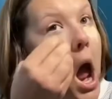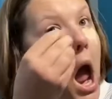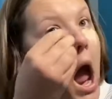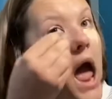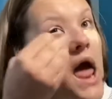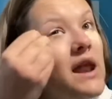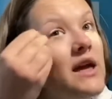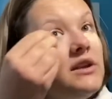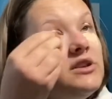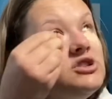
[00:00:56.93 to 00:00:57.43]

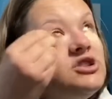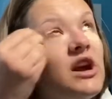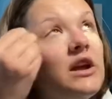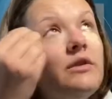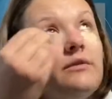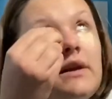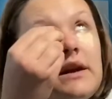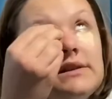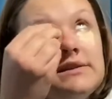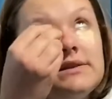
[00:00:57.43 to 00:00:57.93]
and it
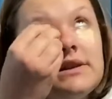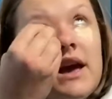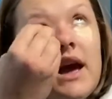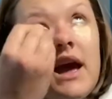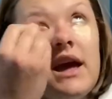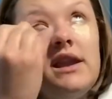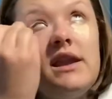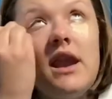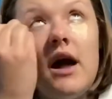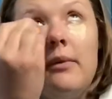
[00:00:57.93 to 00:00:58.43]
generates a
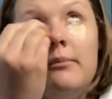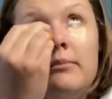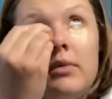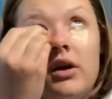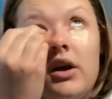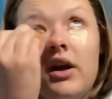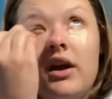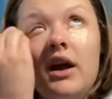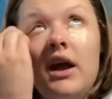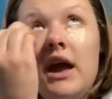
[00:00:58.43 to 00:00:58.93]

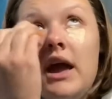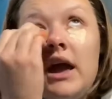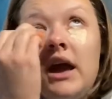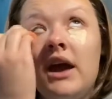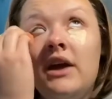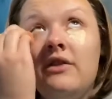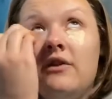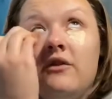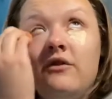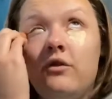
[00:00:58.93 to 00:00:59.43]
number
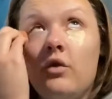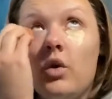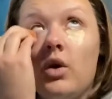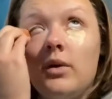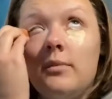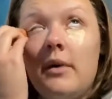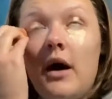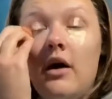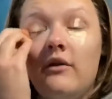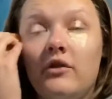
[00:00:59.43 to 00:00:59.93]
in the
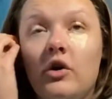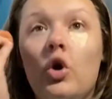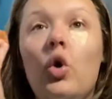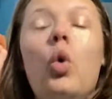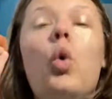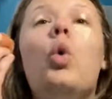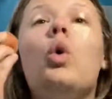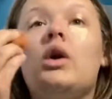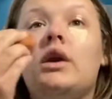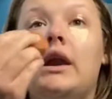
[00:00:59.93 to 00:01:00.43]
form of a
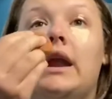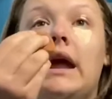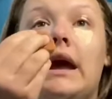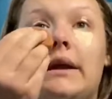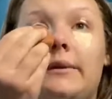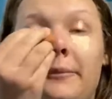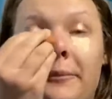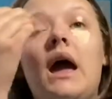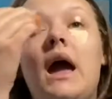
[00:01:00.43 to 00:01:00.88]
coordinate,